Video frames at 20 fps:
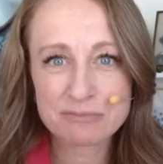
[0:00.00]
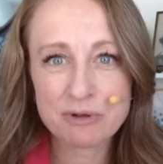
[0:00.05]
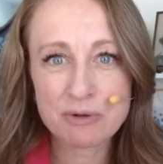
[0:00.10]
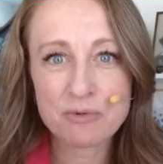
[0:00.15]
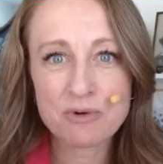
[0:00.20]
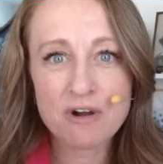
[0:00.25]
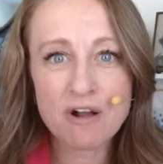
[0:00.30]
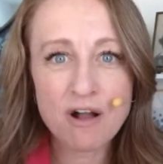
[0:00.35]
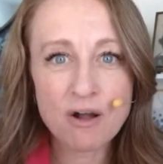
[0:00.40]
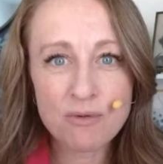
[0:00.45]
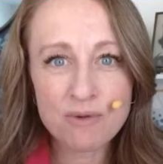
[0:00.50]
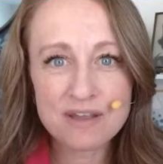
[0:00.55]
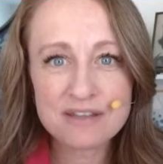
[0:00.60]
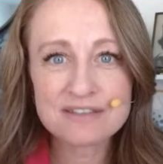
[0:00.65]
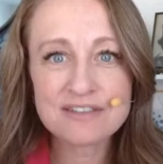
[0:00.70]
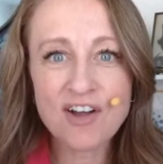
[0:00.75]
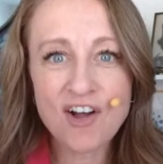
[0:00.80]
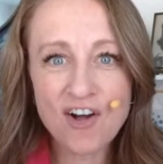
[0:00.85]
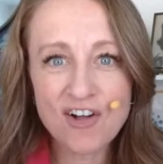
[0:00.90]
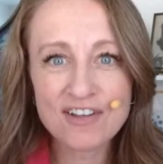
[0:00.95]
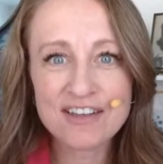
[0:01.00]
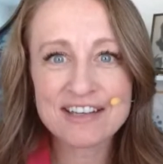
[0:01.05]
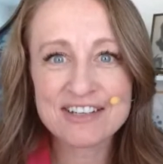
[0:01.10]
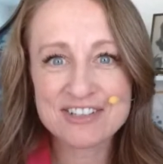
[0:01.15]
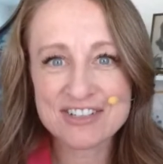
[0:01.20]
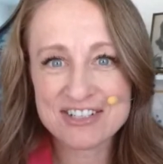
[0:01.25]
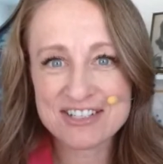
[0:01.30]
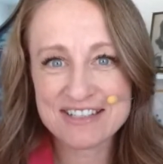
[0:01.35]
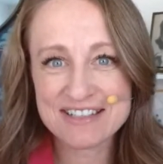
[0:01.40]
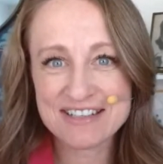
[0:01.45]
but we're always all
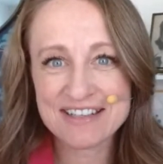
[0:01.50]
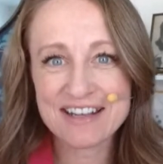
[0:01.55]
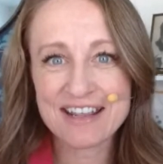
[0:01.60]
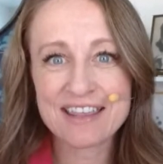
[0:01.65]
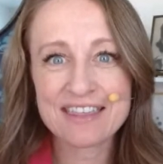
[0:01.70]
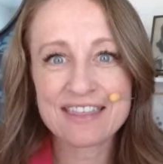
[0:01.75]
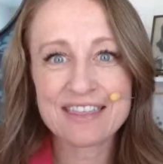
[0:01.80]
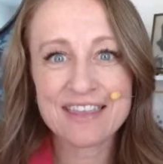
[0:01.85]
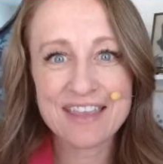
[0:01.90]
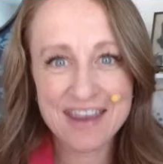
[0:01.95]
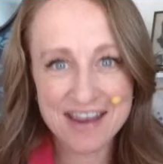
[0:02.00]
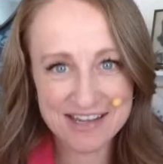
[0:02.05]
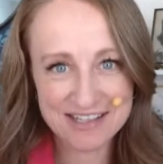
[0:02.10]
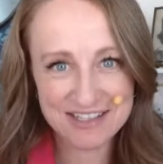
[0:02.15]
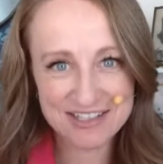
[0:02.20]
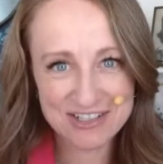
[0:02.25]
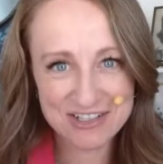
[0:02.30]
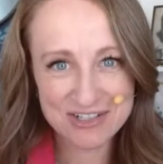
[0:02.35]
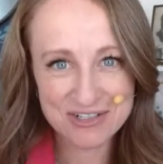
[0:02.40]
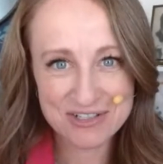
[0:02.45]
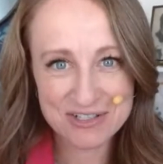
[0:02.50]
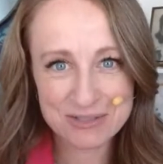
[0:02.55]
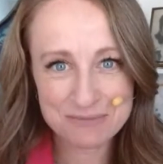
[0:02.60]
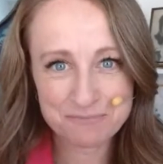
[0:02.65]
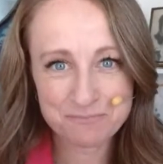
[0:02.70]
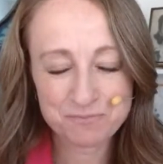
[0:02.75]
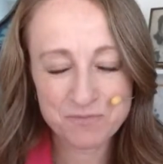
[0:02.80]
interested in the answers.